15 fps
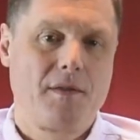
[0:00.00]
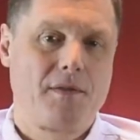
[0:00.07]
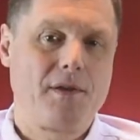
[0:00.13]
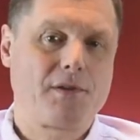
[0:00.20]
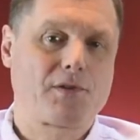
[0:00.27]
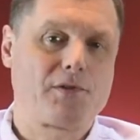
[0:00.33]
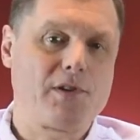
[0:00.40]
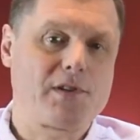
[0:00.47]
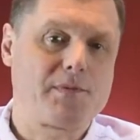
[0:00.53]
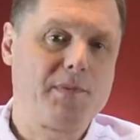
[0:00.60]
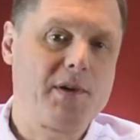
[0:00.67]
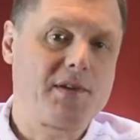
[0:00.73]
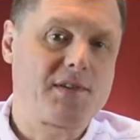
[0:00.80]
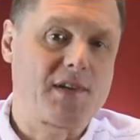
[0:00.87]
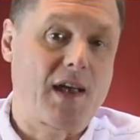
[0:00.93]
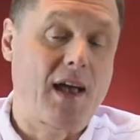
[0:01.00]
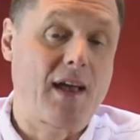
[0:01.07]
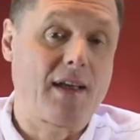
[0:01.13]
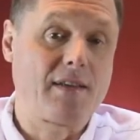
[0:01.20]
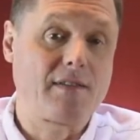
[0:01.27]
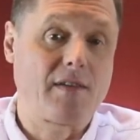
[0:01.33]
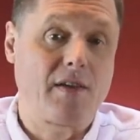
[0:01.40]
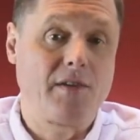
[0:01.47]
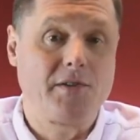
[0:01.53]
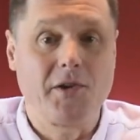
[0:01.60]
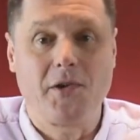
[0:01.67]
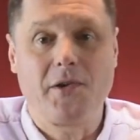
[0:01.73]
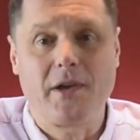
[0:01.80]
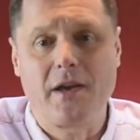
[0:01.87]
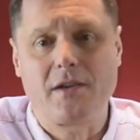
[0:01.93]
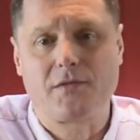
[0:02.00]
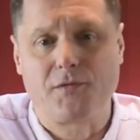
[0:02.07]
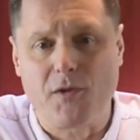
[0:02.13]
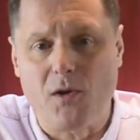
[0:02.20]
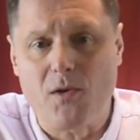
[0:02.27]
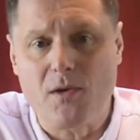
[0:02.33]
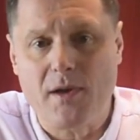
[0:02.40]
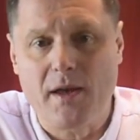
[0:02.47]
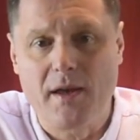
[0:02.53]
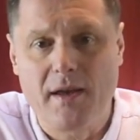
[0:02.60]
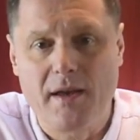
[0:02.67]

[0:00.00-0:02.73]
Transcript: This Christmas and New Year's vlog